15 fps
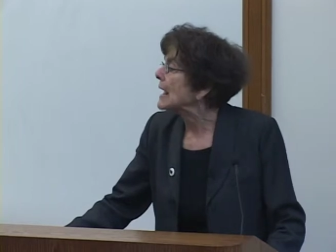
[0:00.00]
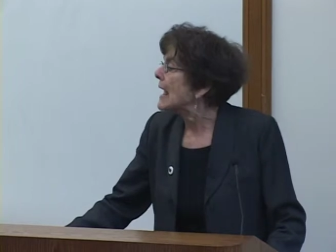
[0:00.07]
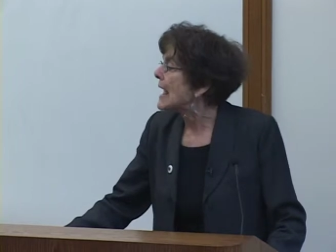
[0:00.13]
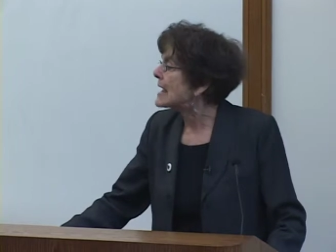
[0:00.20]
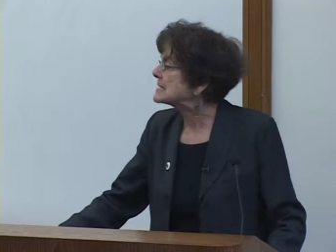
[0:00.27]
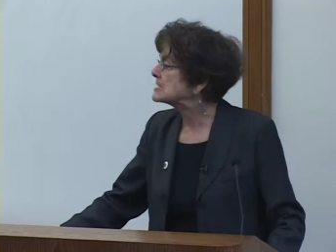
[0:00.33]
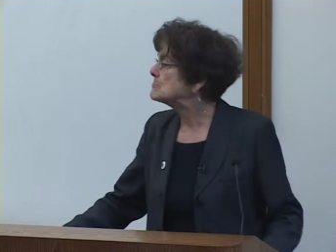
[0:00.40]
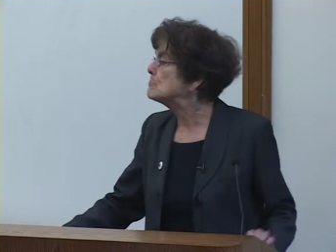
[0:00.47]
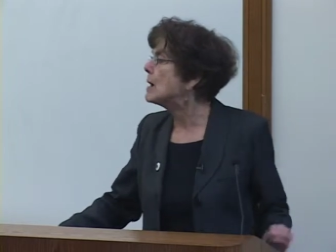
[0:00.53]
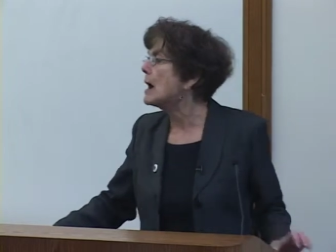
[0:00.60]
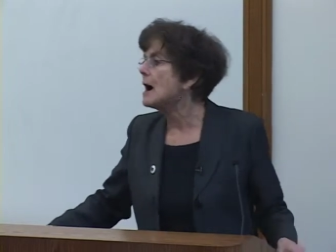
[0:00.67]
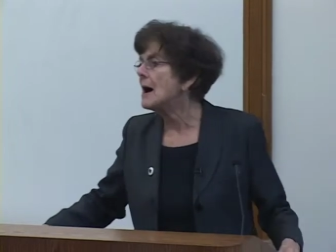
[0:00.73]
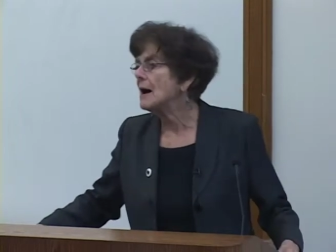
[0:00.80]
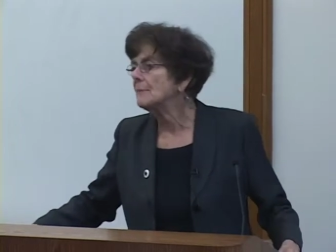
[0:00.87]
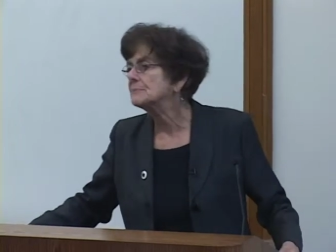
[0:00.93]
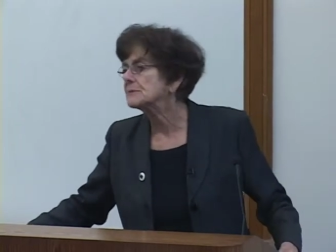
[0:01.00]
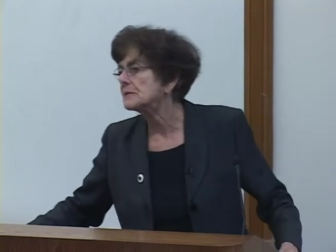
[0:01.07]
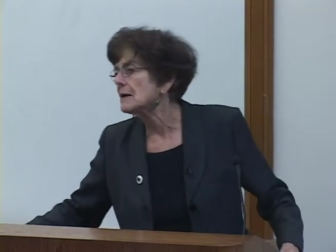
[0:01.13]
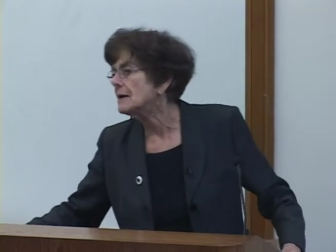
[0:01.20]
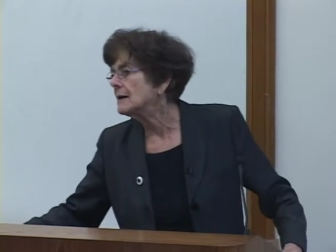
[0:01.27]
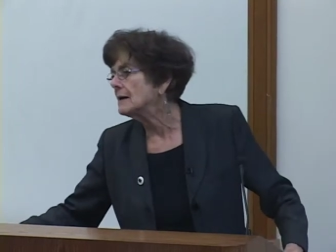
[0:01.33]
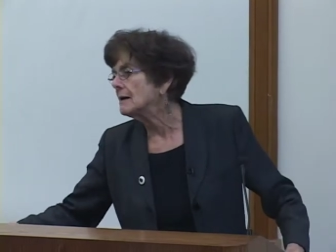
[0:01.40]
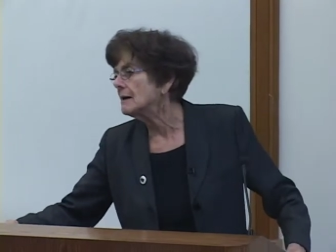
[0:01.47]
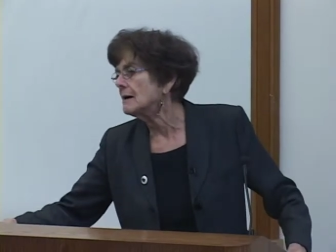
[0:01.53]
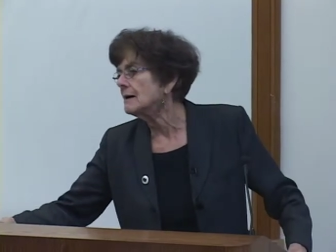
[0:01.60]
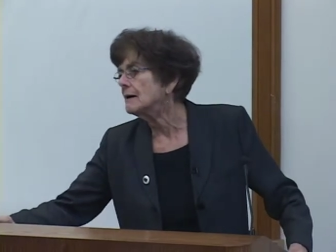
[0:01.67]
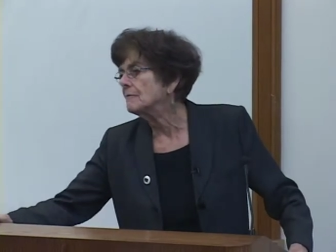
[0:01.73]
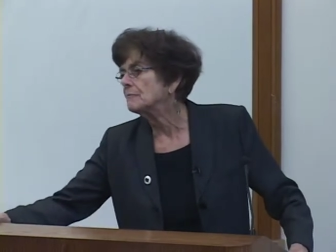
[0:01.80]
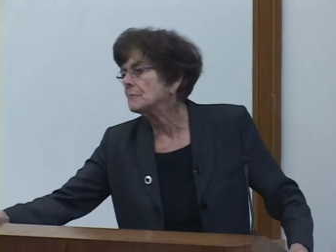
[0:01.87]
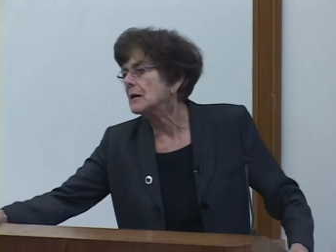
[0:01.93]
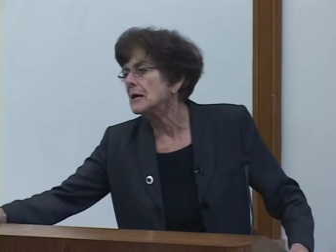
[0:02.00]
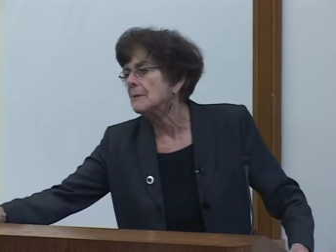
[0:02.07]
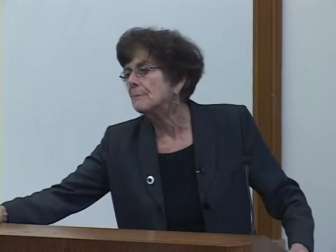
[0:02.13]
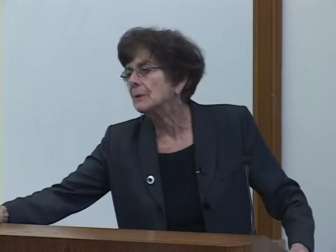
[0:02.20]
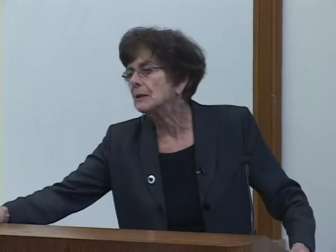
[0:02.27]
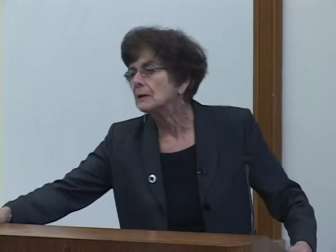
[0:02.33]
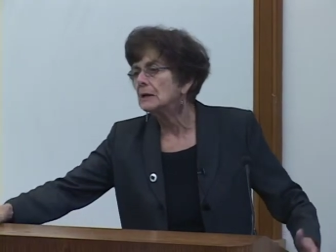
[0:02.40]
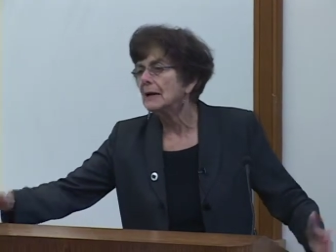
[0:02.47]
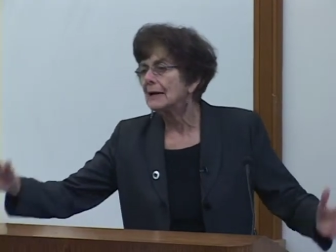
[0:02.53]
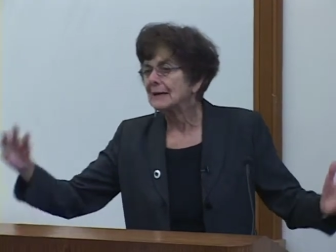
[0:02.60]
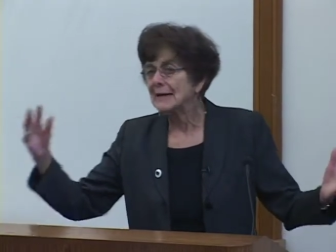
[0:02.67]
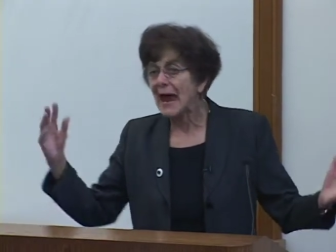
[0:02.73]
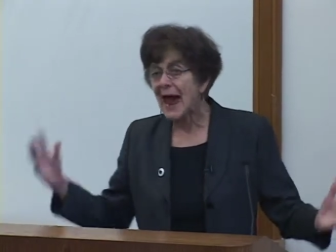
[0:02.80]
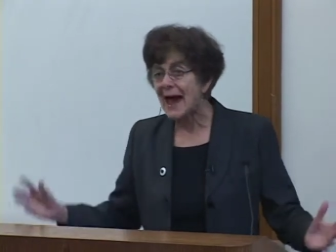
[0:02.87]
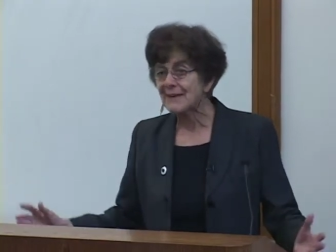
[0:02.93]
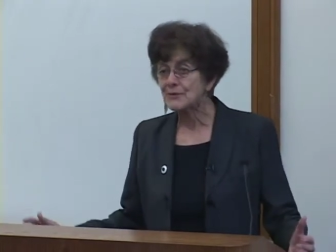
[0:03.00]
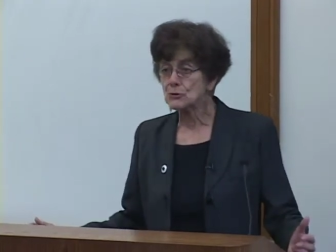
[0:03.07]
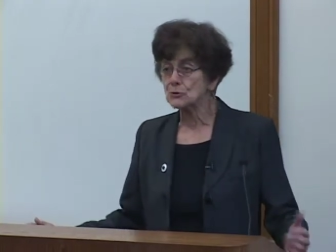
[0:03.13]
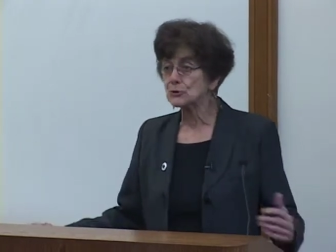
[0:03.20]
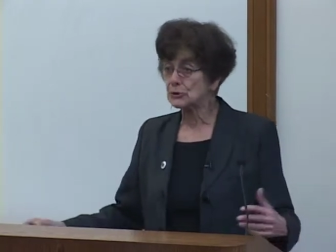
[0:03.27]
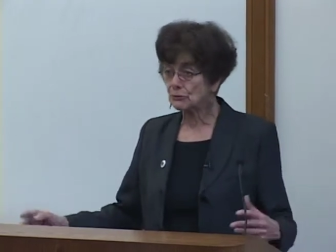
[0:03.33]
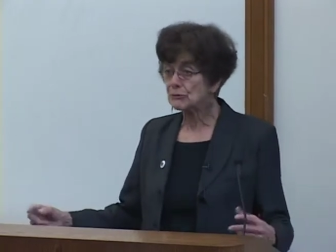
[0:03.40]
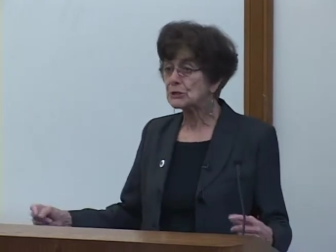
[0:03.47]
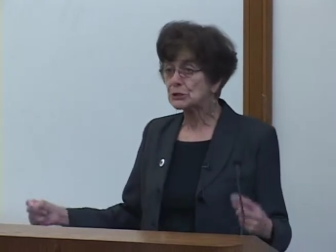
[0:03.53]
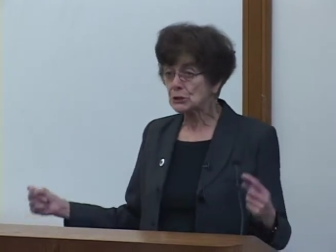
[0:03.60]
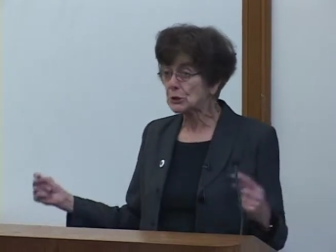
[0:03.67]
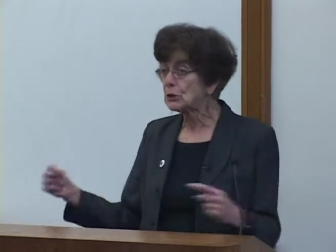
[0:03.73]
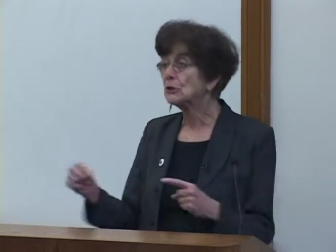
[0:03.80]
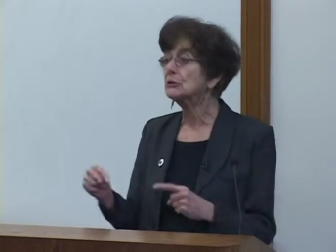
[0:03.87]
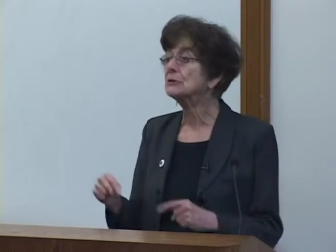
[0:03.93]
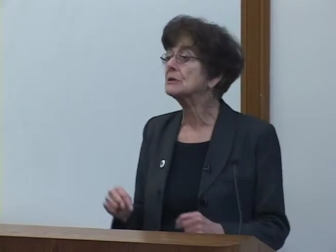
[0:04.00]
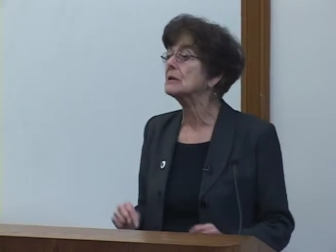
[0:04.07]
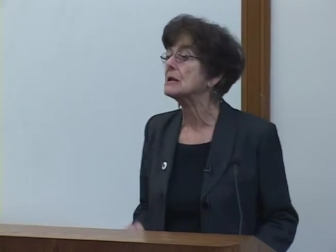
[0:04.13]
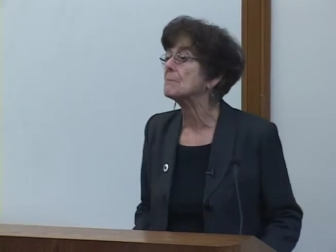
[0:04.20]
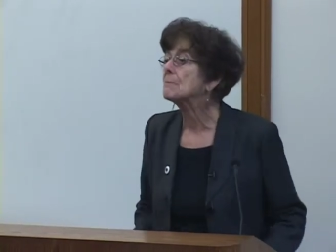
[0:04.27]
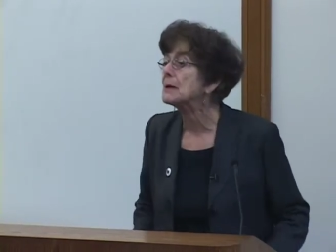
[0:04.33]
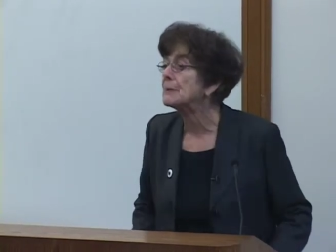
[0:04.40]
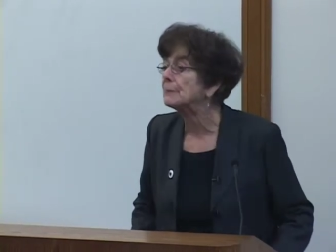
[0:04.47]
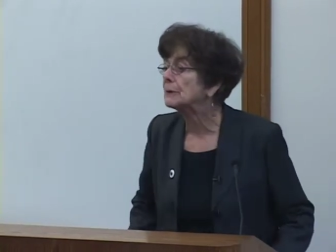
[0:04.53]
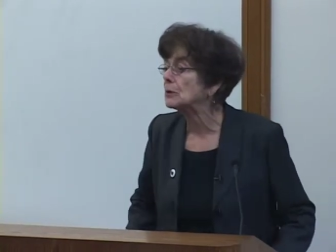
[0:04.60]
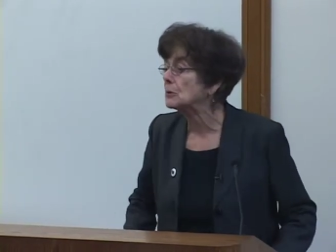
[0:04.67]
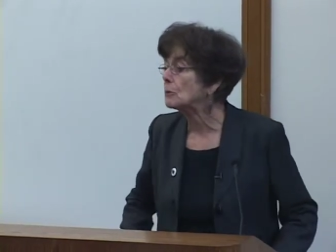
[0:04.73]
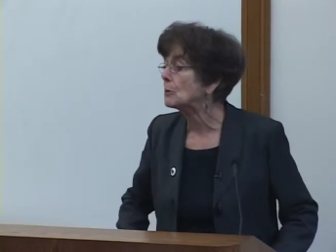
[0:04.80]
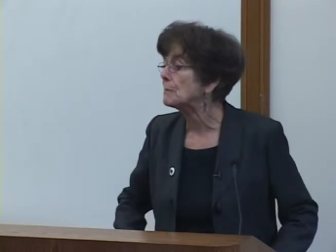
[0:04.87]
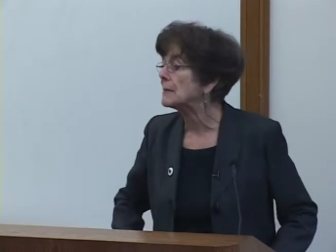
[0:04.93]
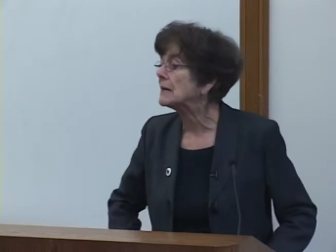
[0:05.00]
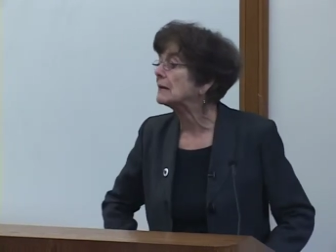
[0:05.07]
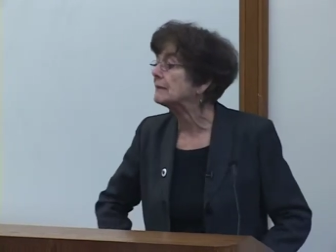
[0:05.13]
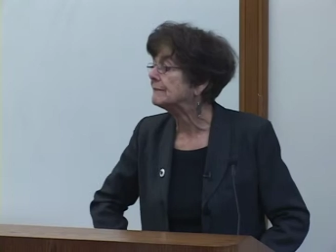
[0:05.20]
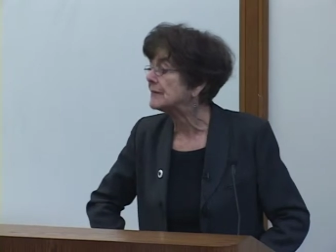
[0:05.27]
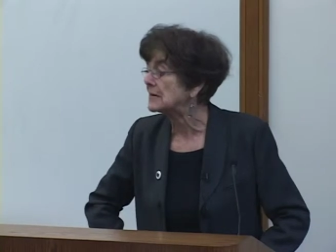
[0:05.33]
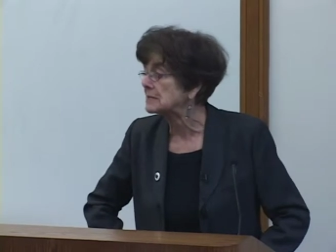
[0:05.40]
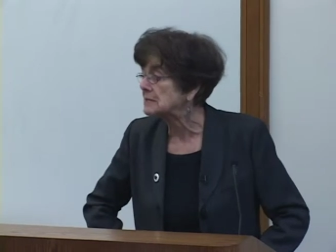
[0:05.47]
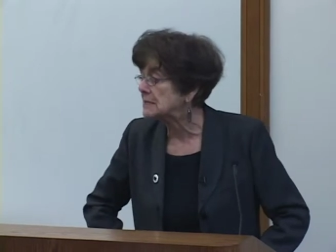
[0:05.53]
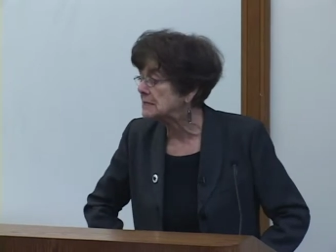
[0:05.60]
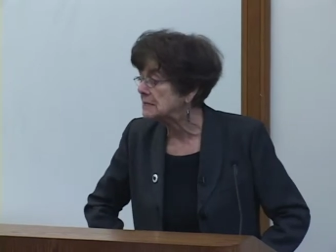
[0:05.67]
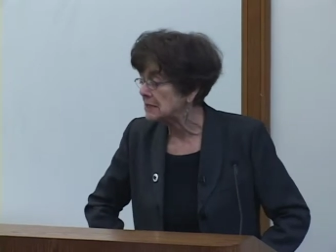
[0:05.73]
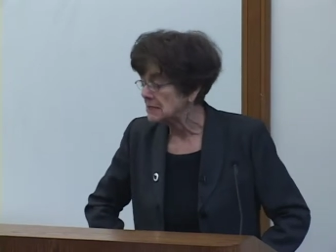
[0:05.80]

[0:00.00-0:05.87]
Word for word: as mobs of people gathered to return the people who were being evicted